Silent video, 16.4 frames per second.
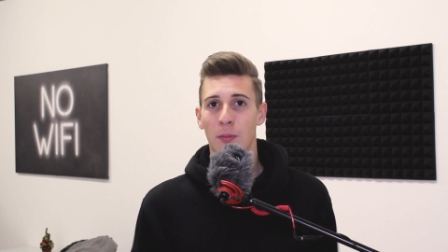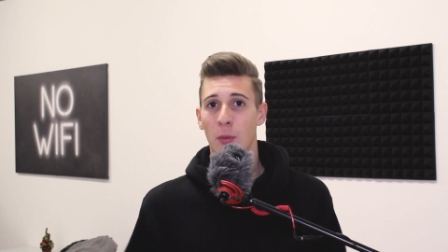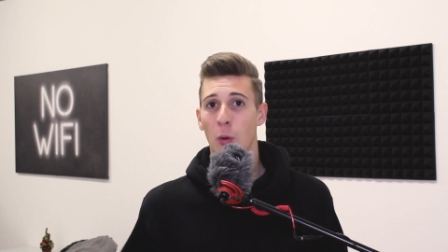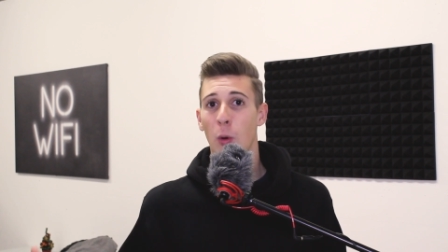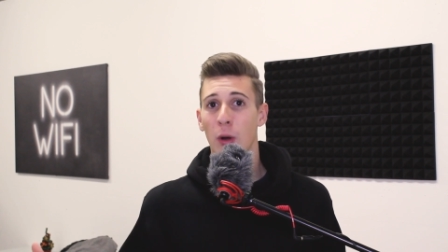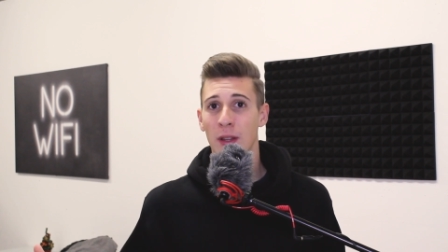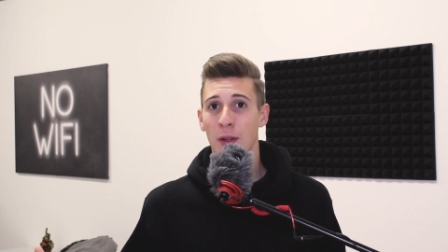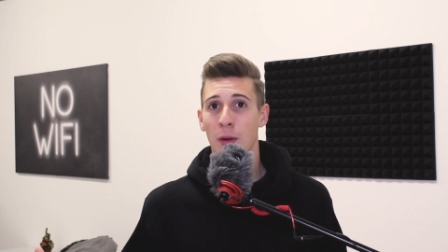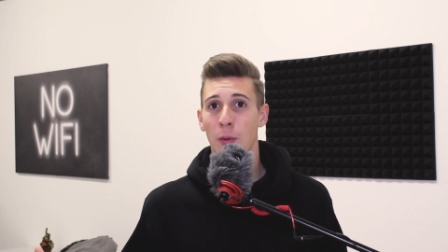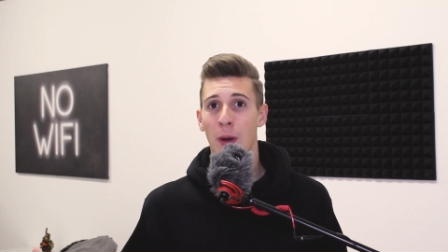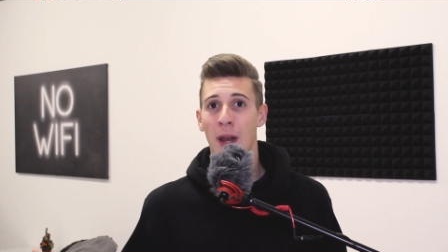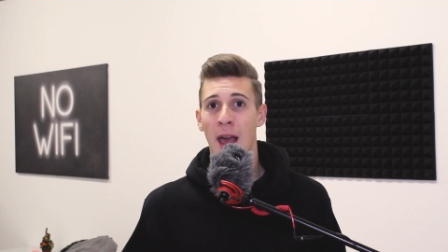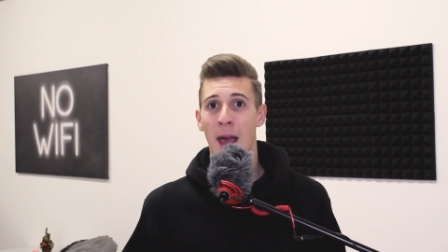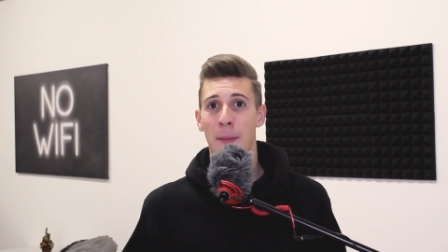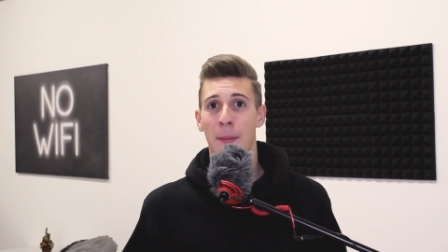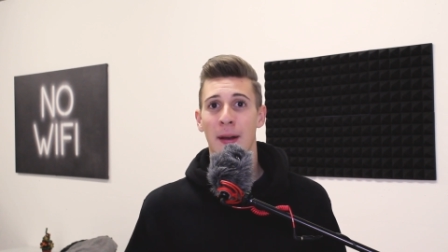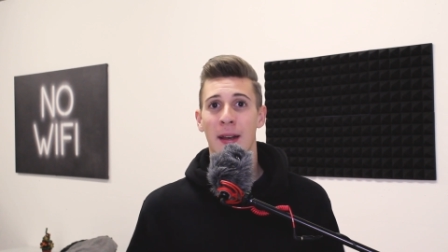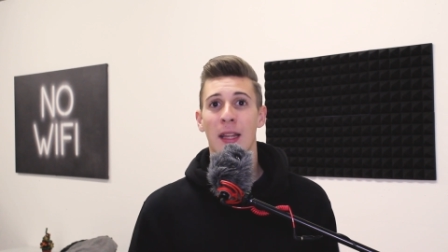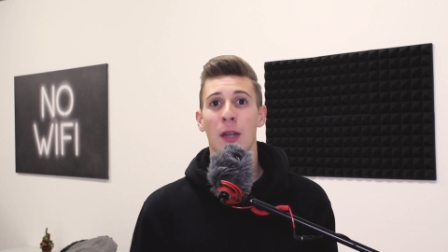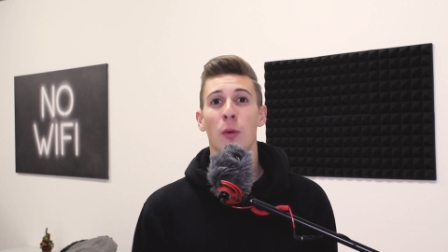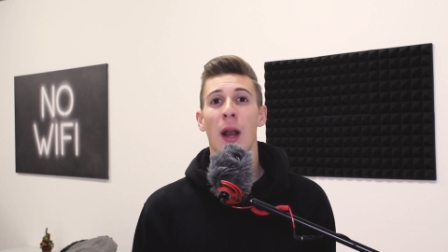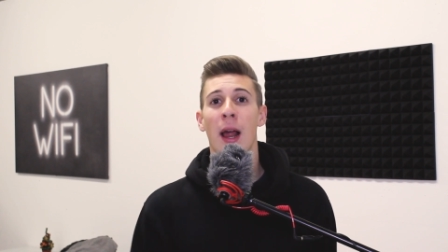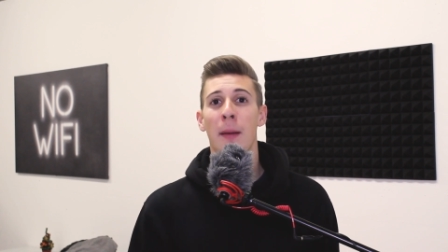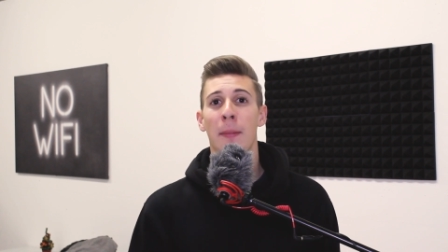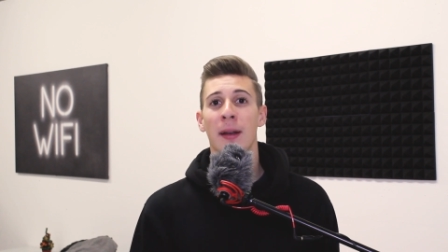what it will happen? It
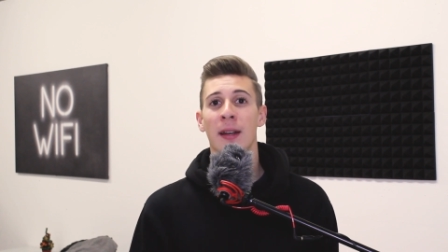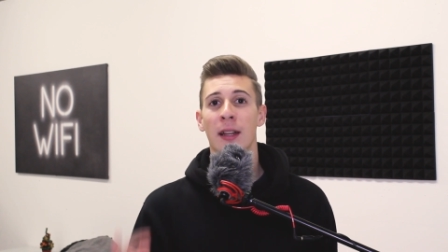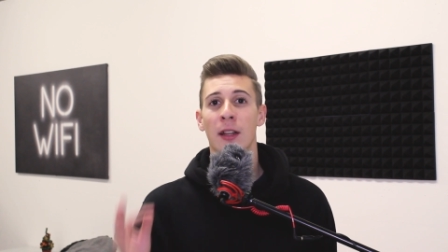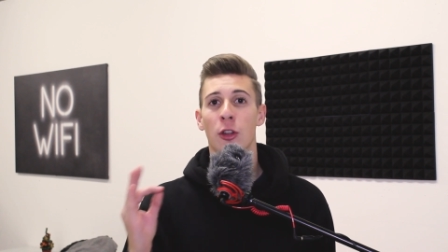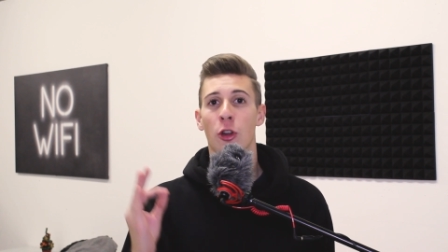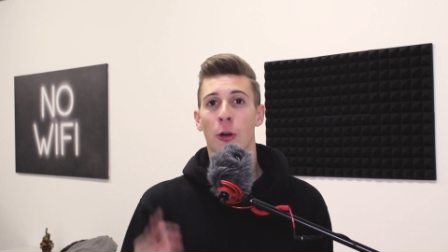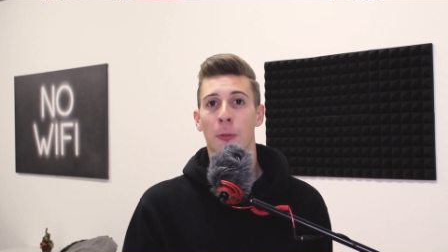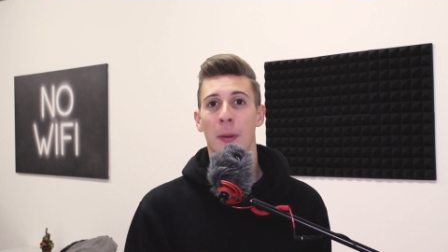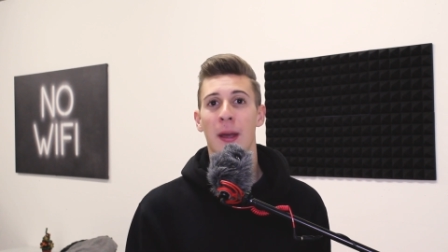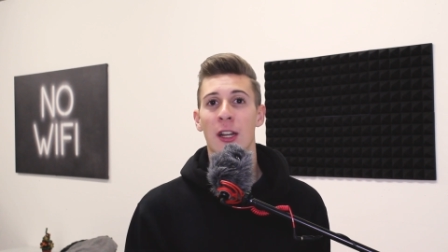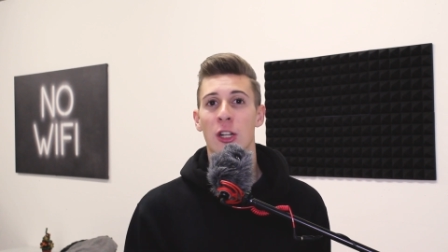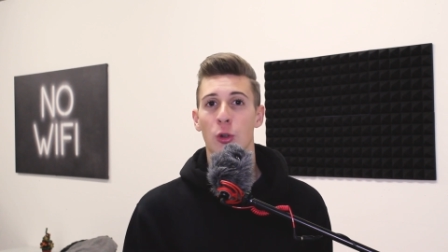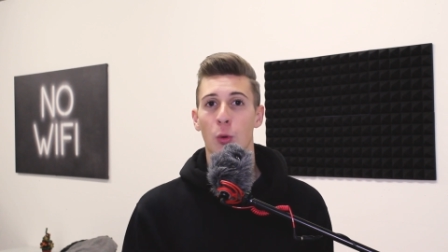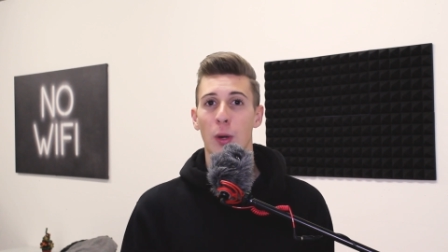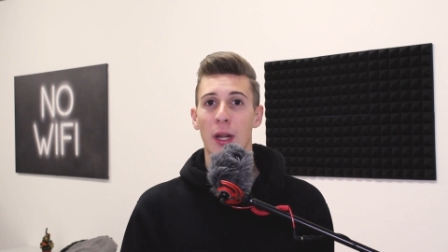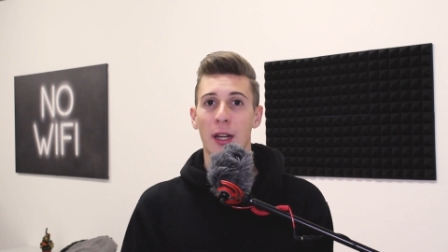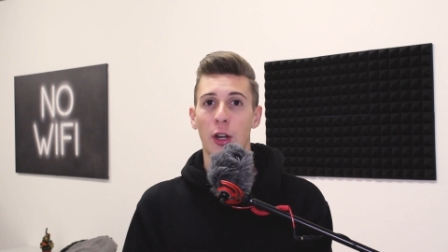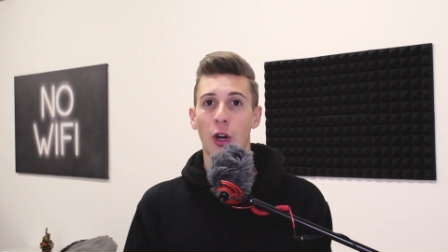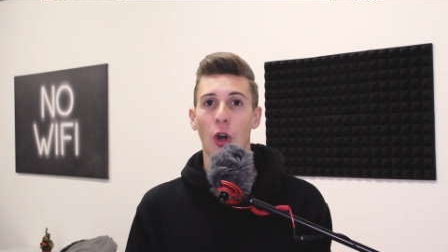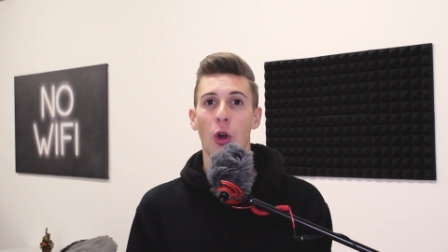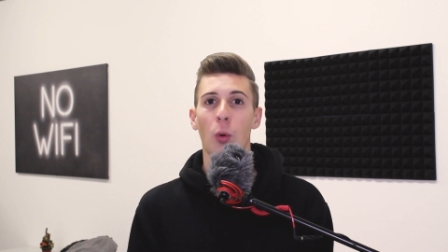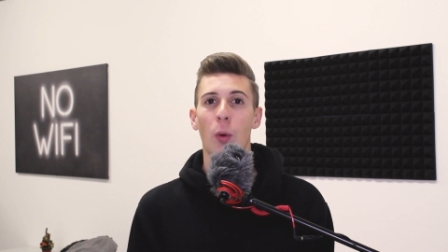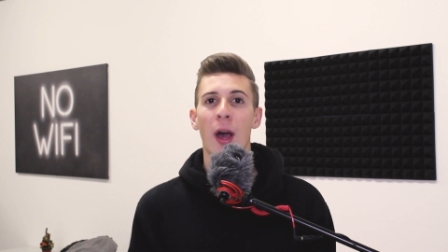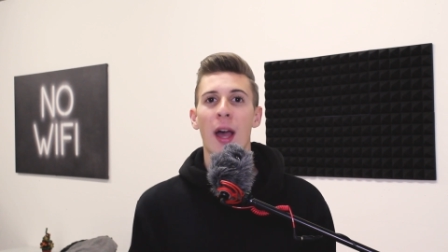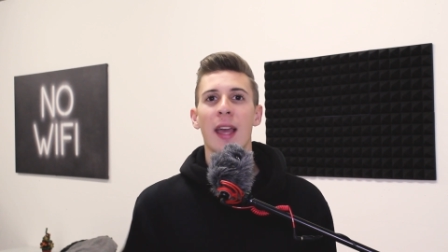will happen that your page will
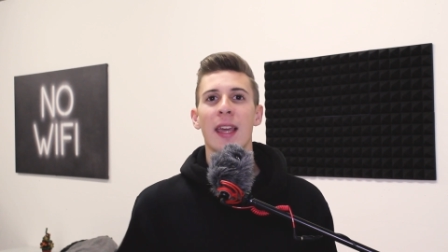grow.